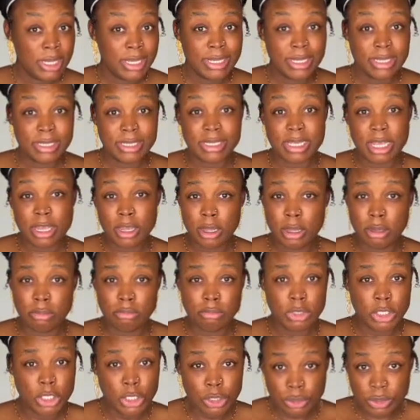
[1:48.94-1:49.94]

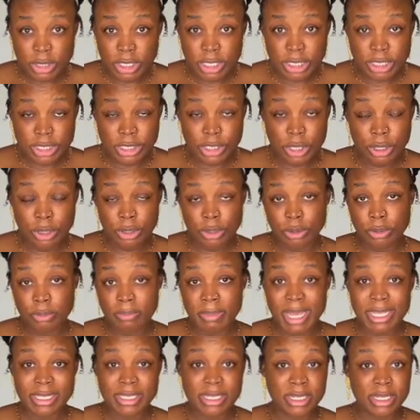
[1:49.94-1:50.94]
Some 2 years old.
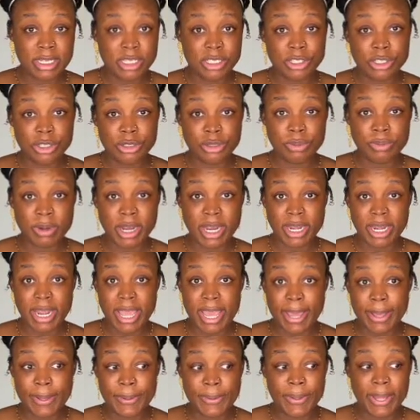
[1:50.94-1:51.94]
My son is 2 right
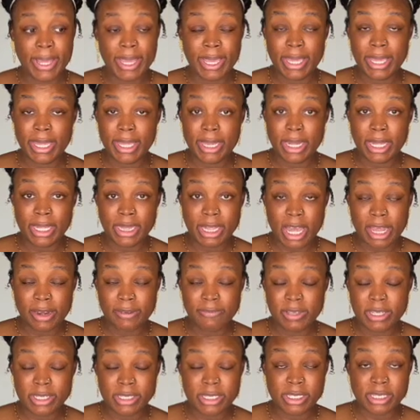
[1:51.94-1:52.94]
now, and a lot
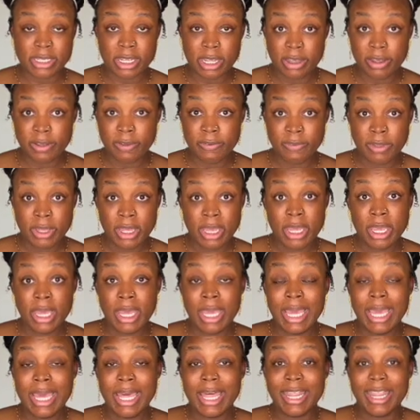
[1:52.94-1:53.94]
of this stuff
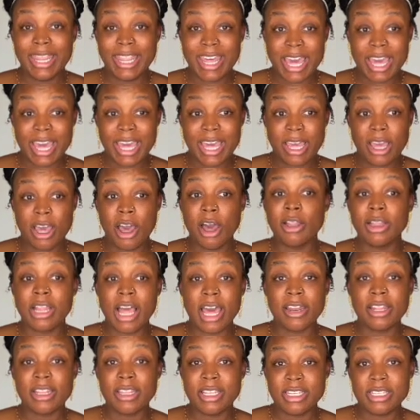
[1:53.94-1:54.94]
that
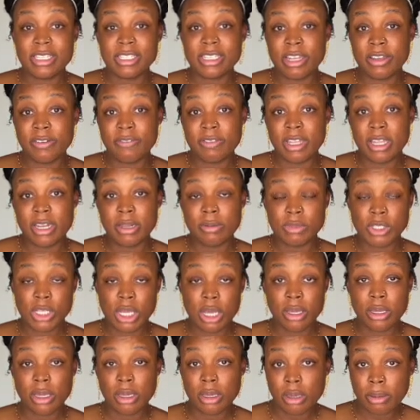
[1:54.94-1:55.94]
I'm
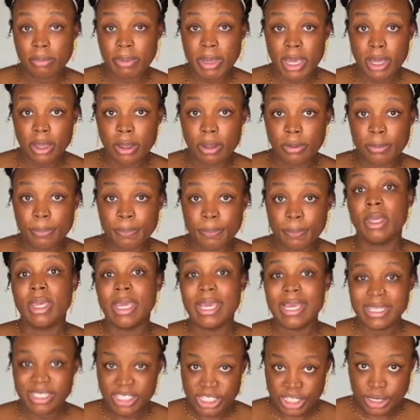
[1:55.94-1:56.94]
talking about,
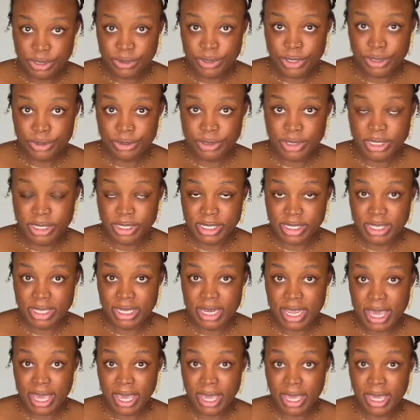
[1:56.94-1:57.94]
he still uses
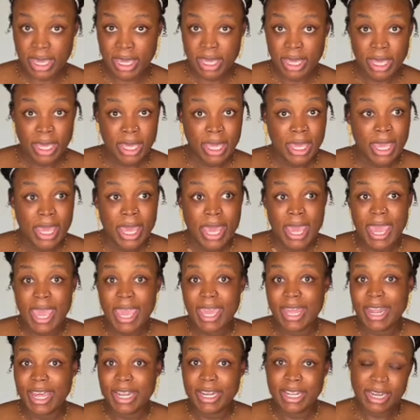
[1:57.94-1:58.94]
today.
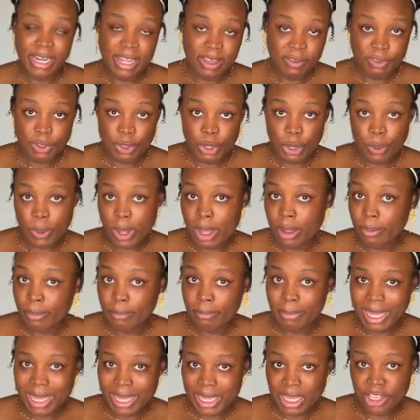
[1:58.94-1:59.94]
And I didn't have to go out and
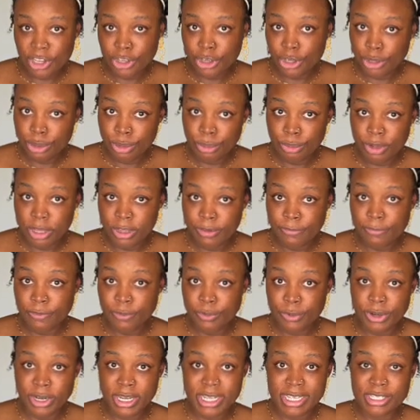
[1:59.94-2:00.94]
buy a new one
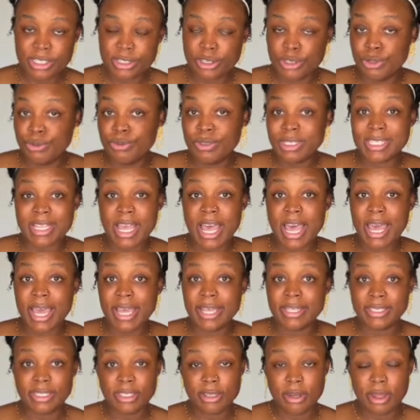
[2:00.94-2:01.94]
for his new
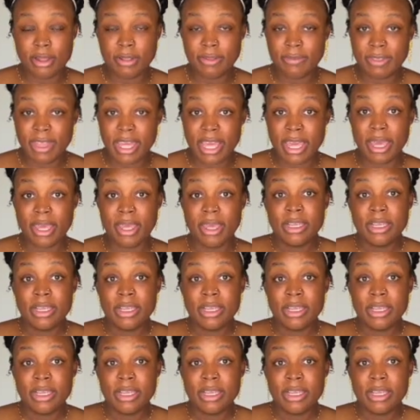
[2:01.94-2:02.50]
size and all of that.